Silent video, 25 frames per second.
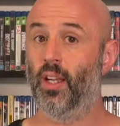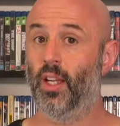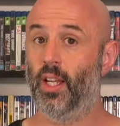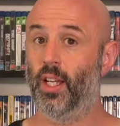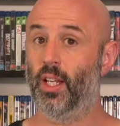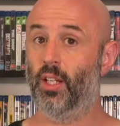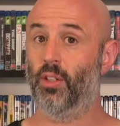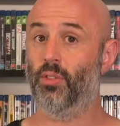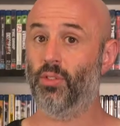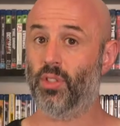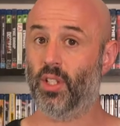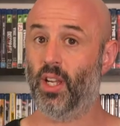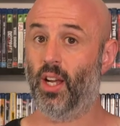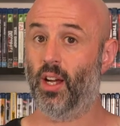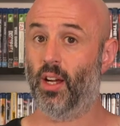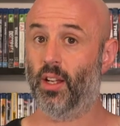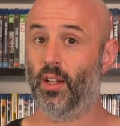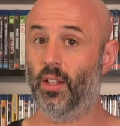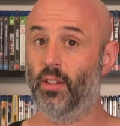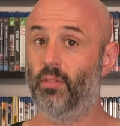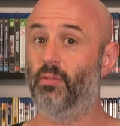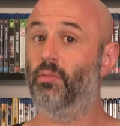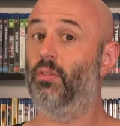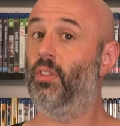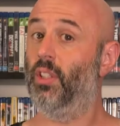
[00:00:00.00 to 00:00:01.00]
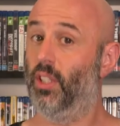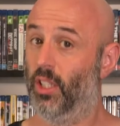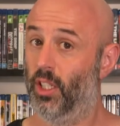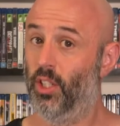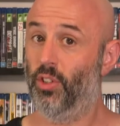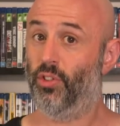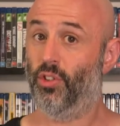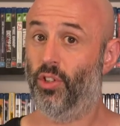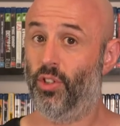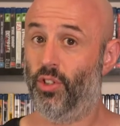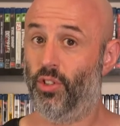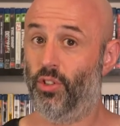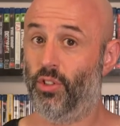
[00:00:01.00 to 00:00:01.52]
Hell's Garden
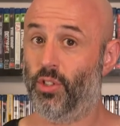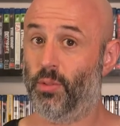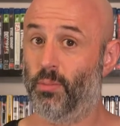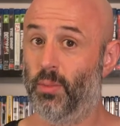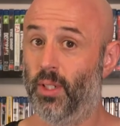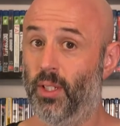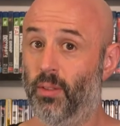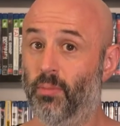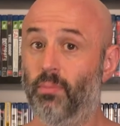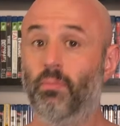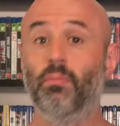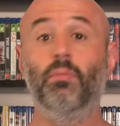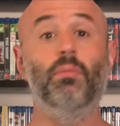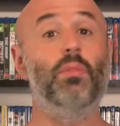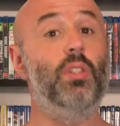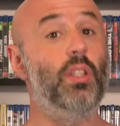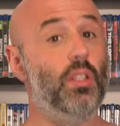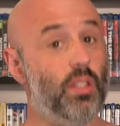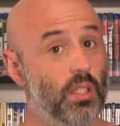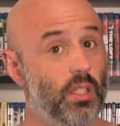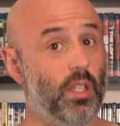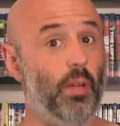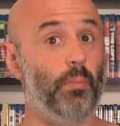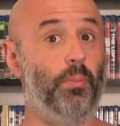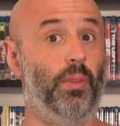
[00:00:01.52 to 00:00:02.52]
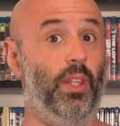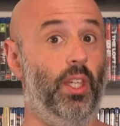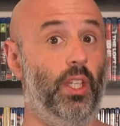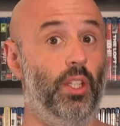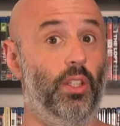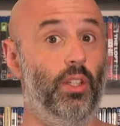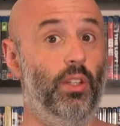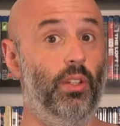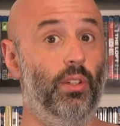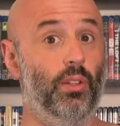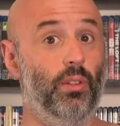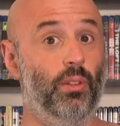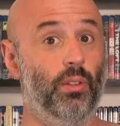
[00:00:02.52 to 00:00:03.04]
introduced me to something
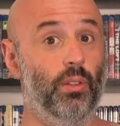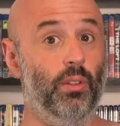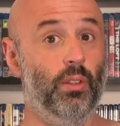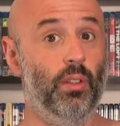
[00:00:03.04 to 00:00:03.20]
new,